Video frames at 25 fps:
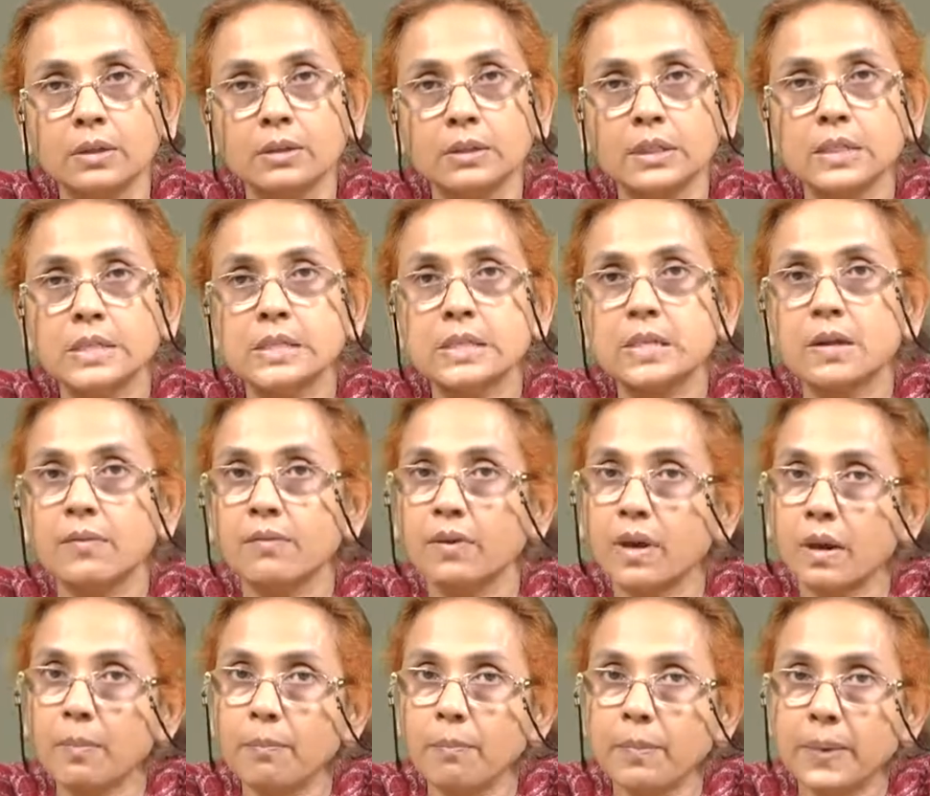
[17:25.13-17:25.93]
this
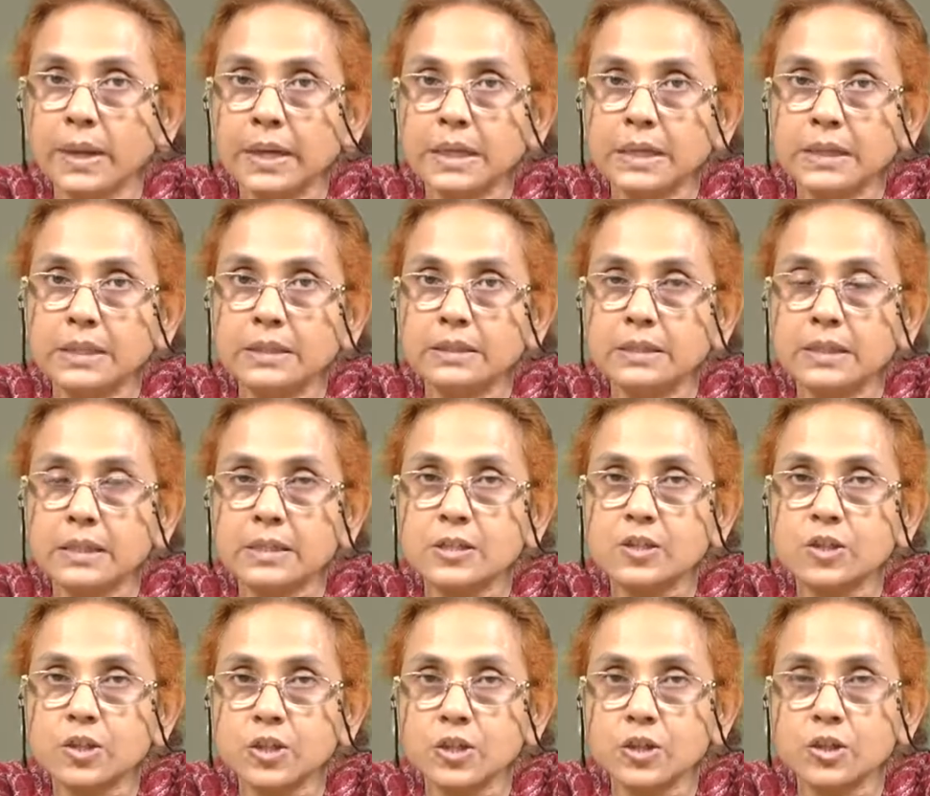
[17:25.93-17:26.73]
development in
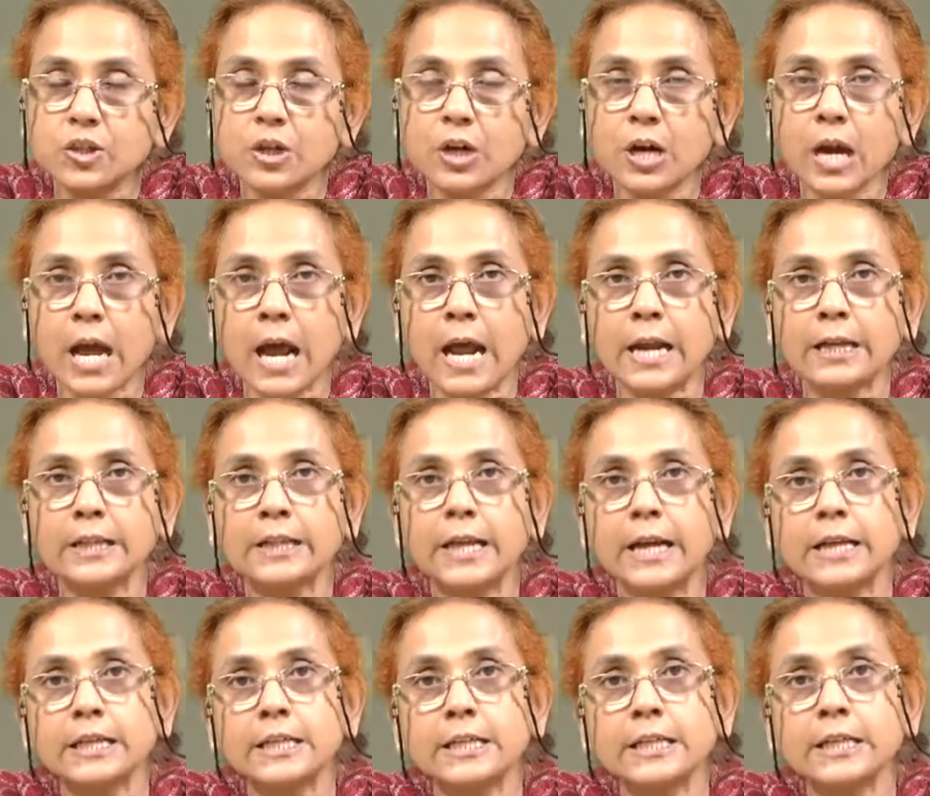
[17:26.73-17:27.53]
the sister
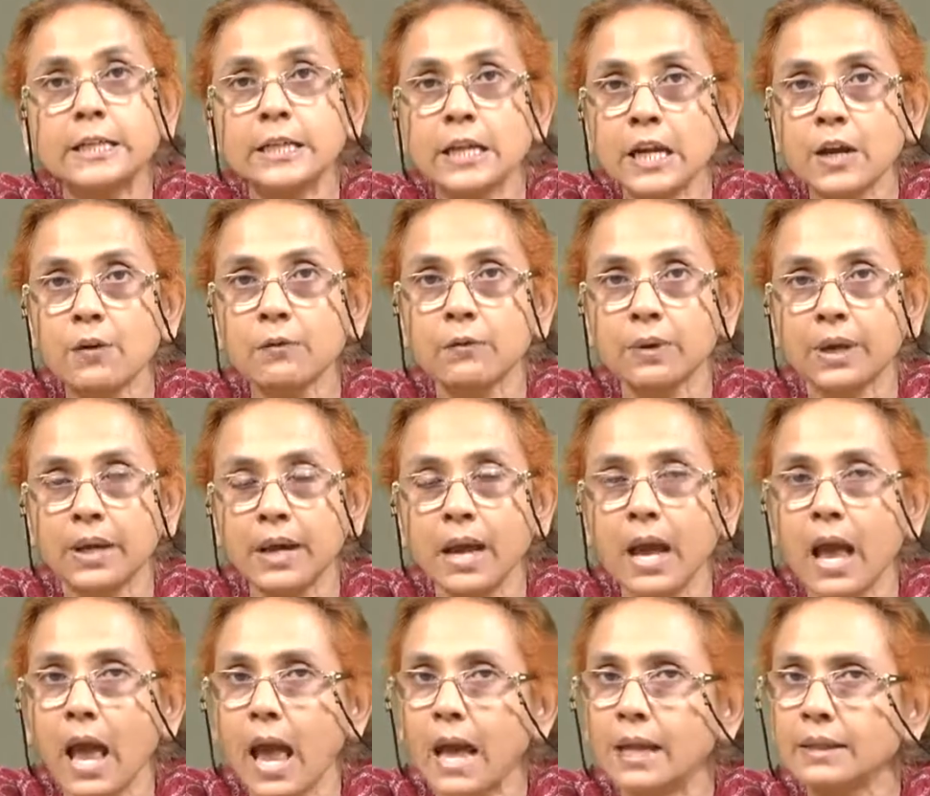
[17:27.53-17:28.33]
and that in a
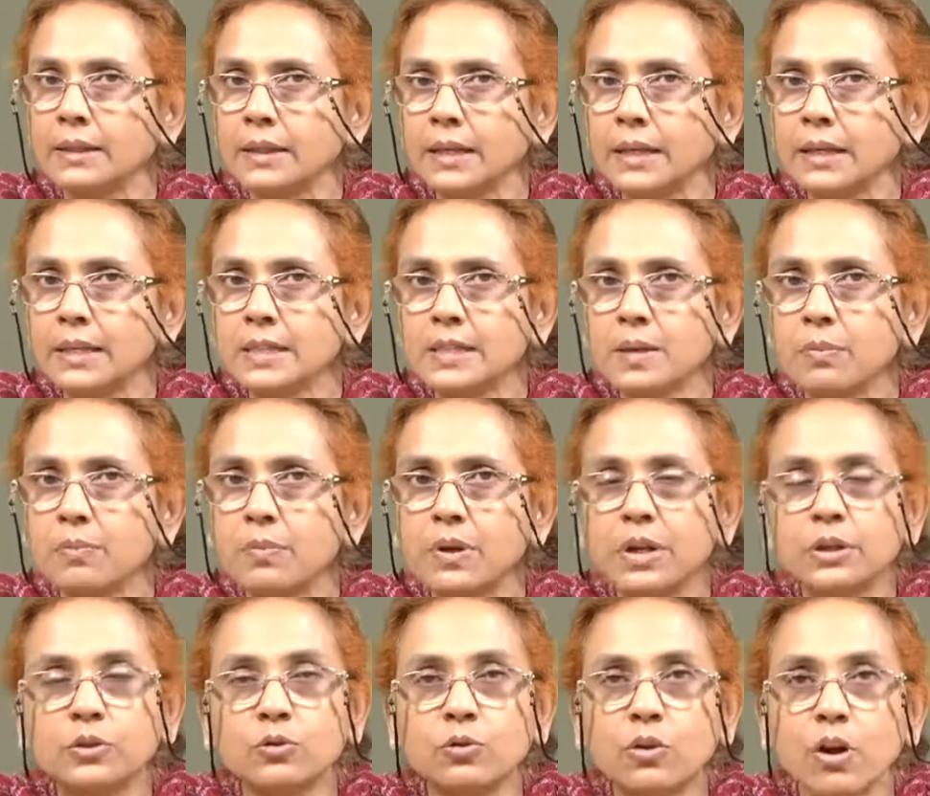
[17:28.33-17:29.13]
way and there is a
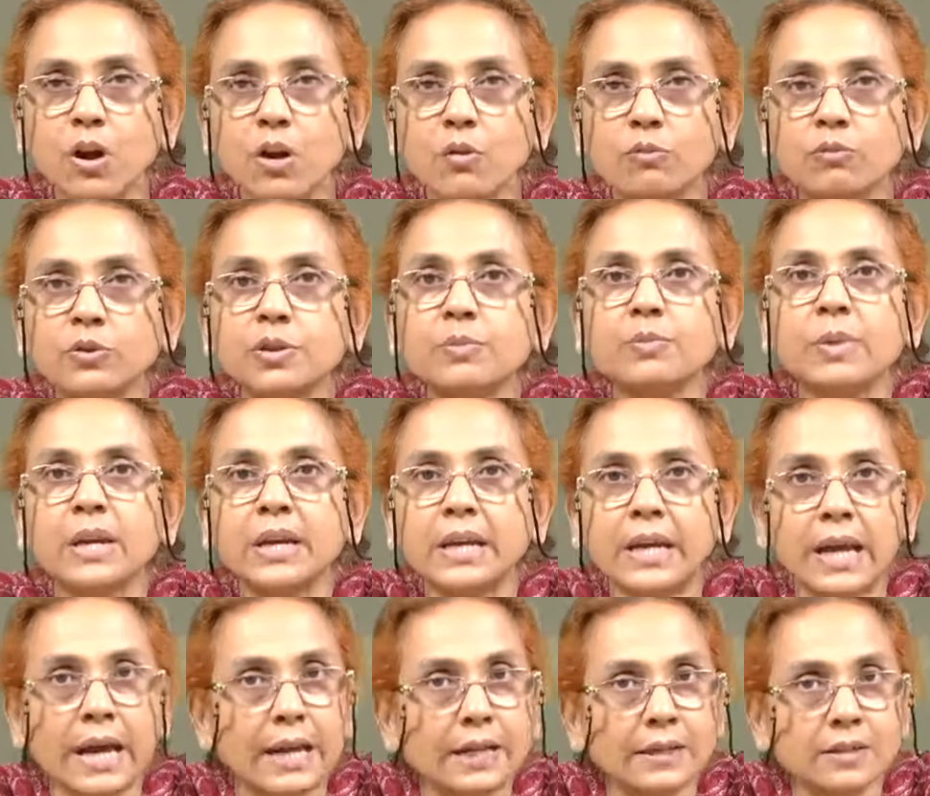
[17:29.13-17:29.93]
plethora of
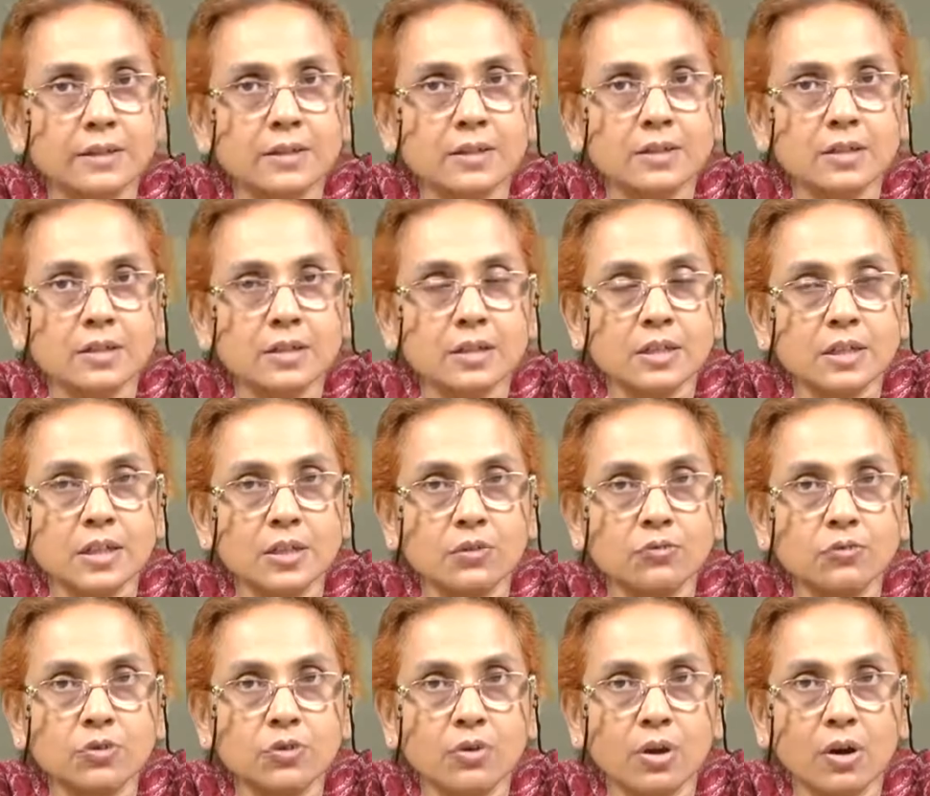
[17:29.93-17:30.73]
women characters in
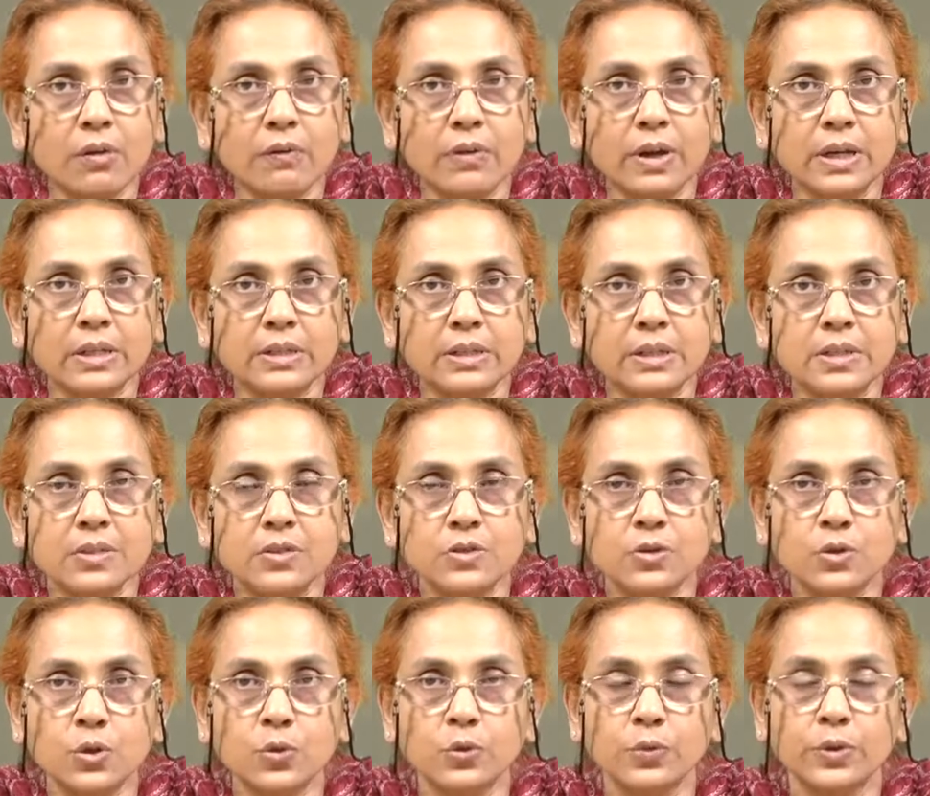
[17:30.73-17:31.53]
Eudora Welty's
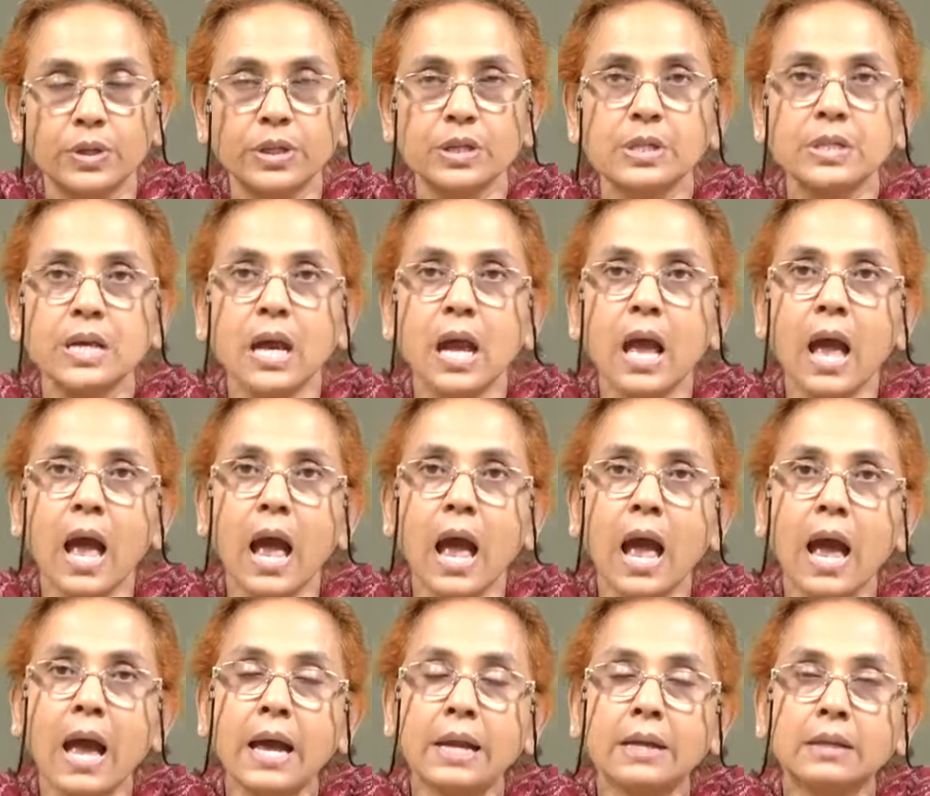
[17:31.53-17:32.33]
stories
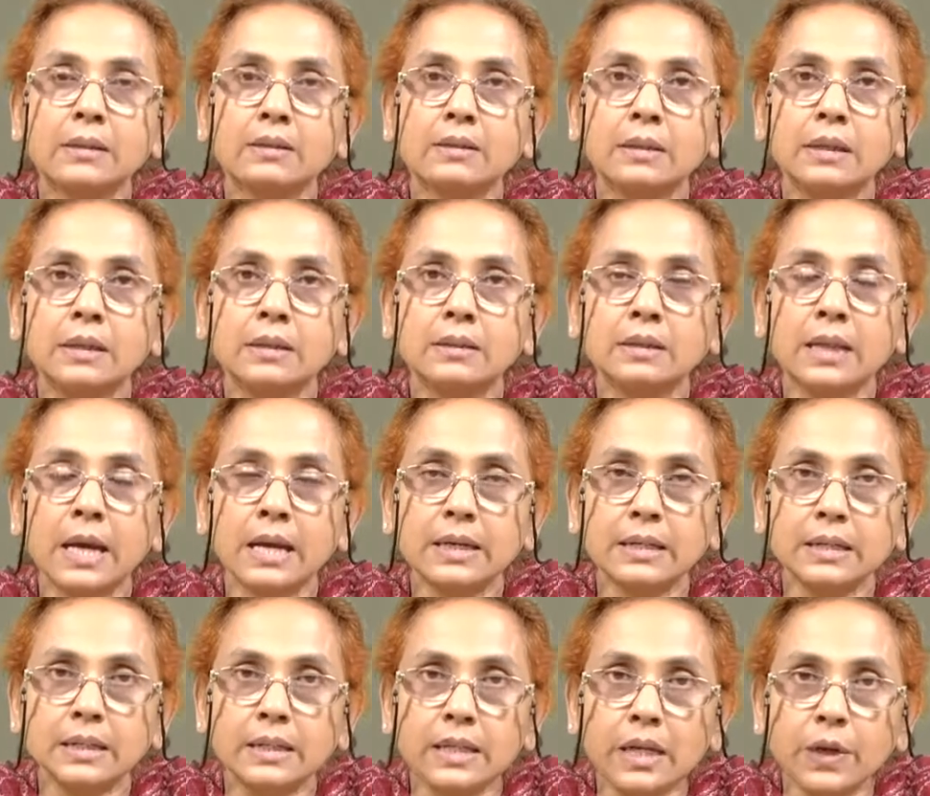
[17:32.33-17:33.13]
and th
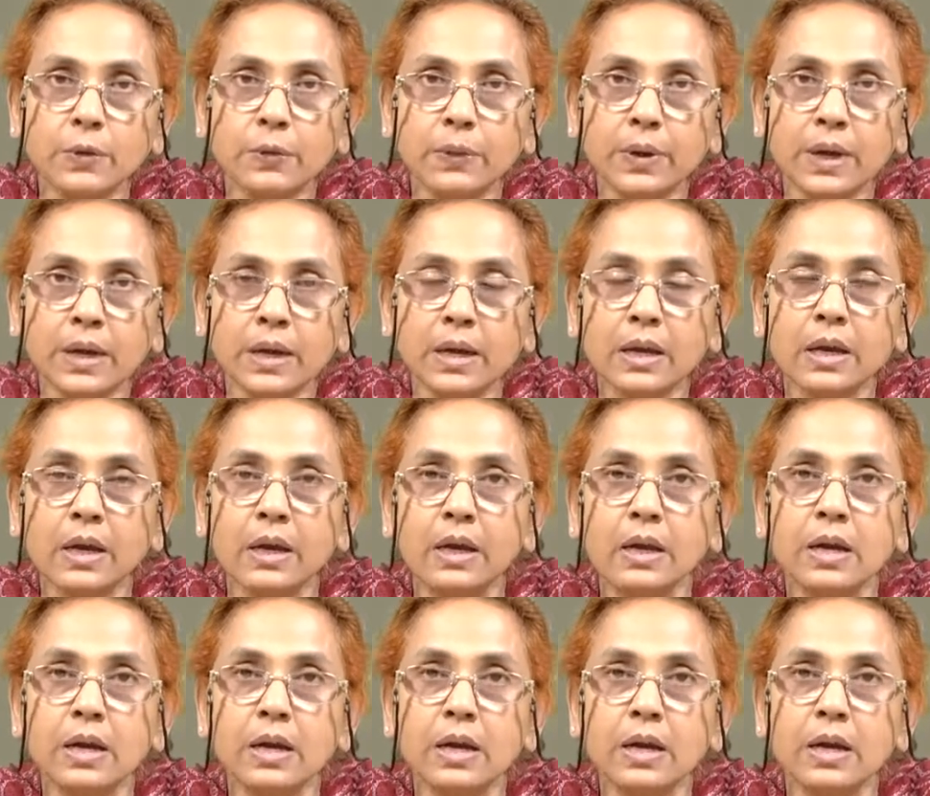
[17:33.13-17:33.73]
that in a way